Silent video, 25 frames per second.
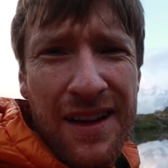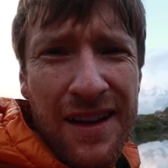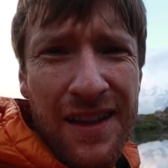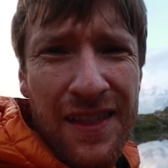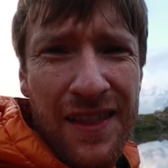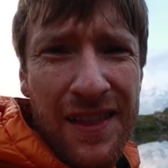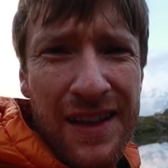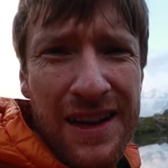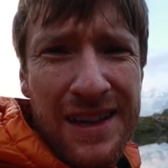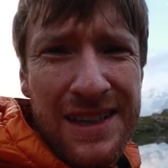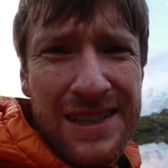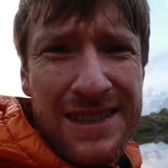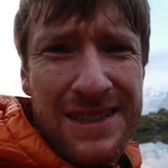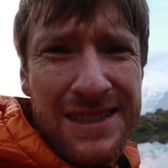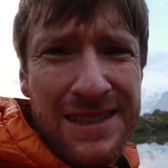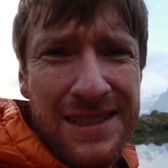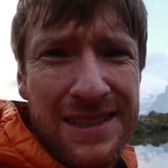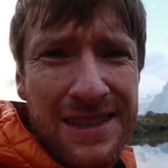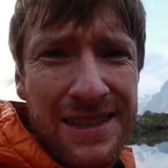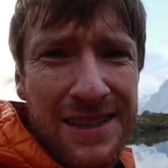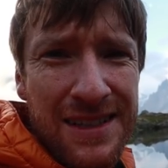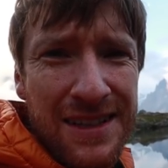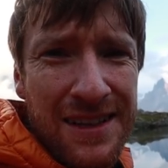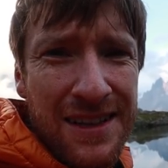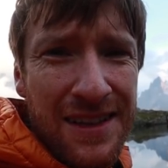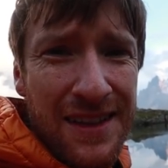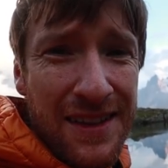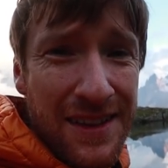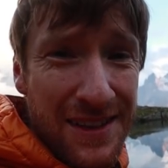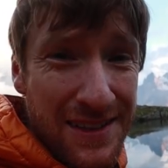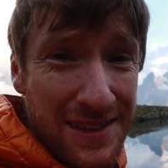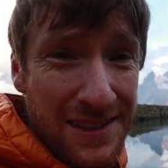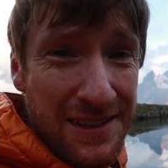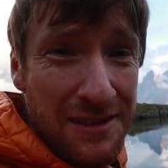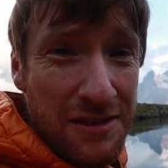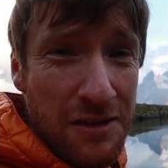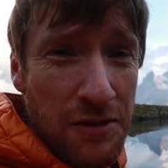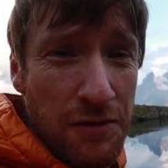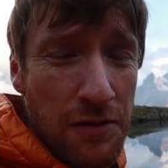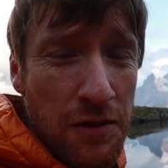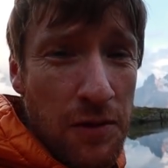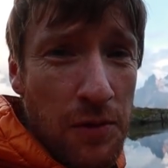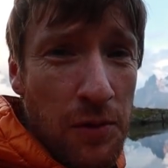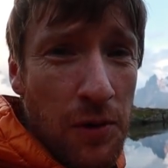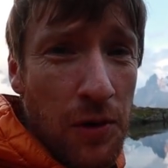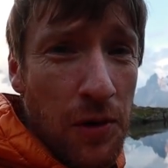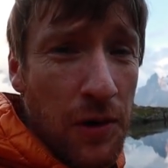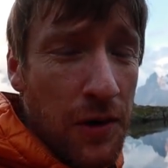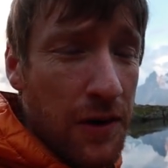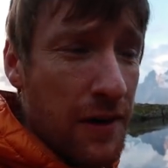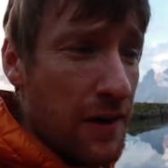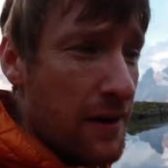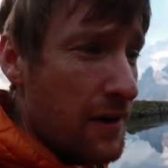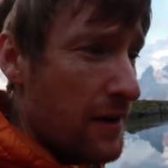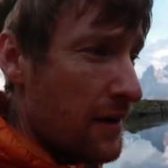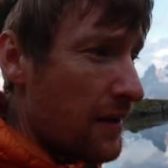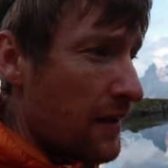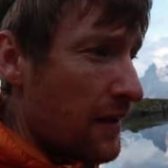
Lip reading: And this is the reward.